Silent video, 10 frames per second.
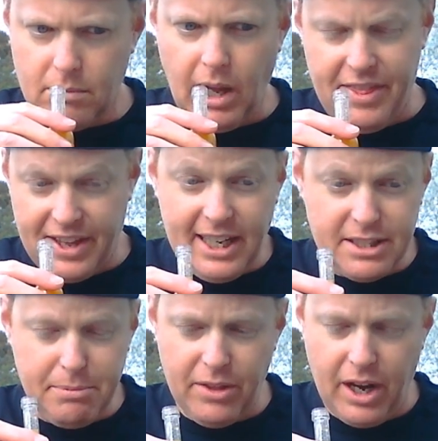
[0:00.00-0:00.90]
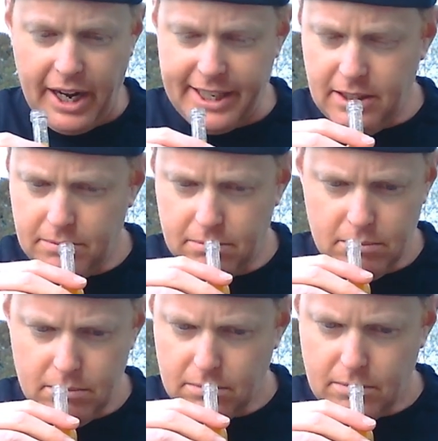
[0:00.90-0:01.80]
I think I smell the honey,
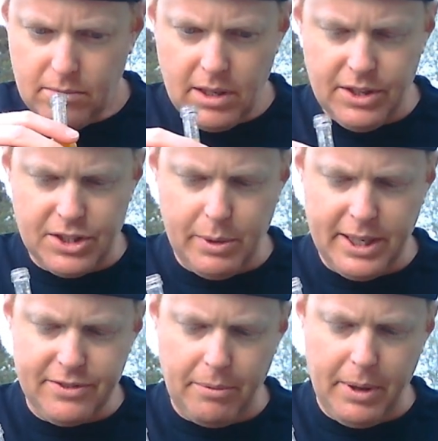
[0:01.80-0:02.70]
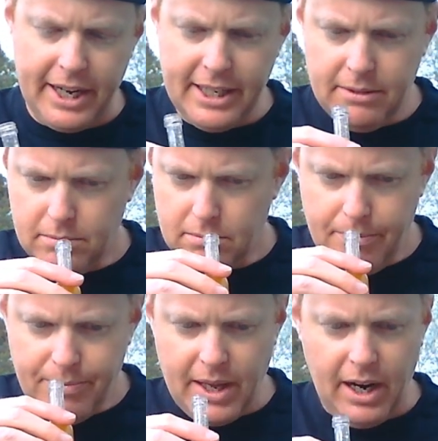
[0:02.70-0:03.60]
the sweetness from the honey.
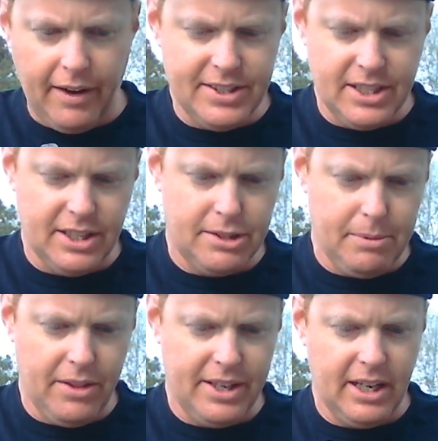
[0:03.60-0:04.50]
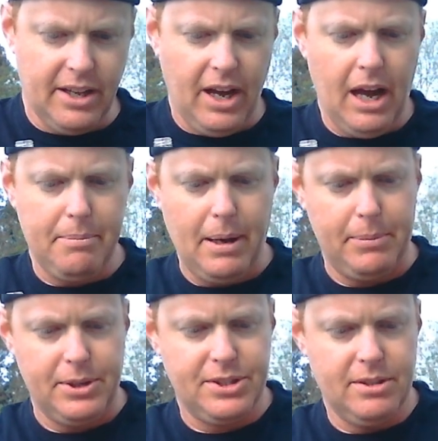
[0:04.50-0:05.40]
And obviously you smell the, uh, the hot
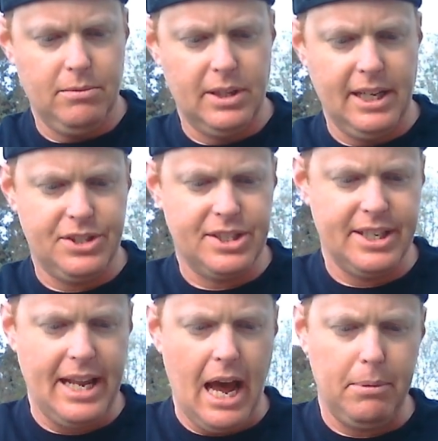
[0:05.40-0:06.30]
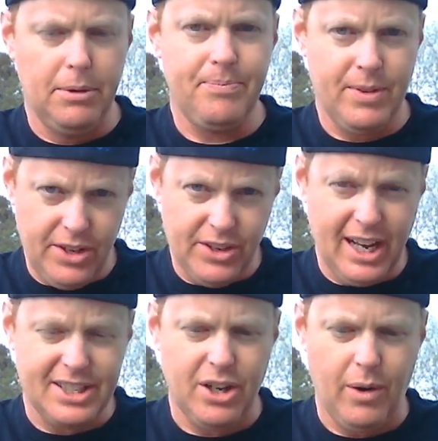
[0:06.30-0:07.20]
peppers. We'll get just a dabble. You
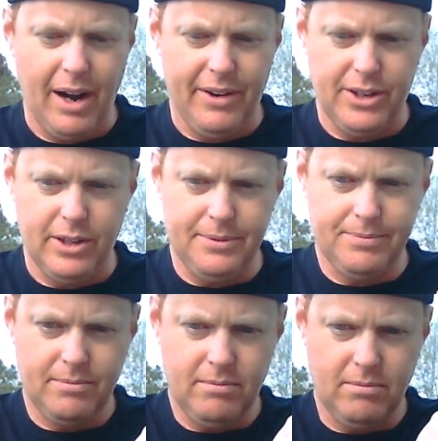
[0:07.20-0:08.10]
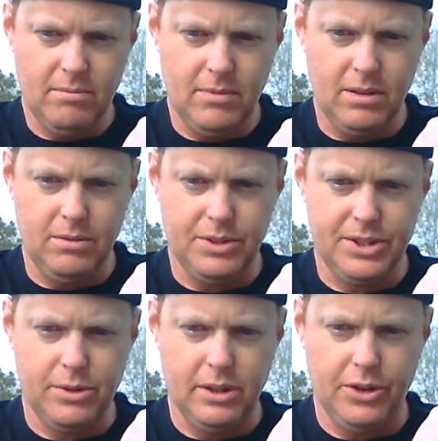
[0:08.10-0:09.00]
guys know how I do it. I'll just
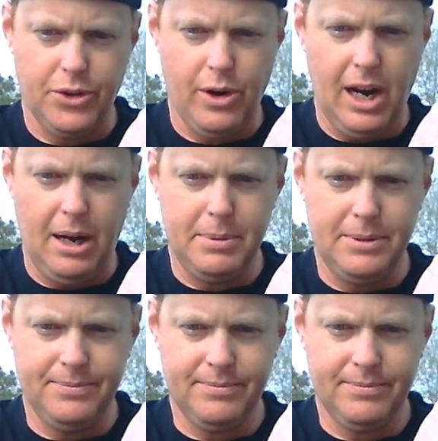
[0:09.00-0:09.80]
do a little drop.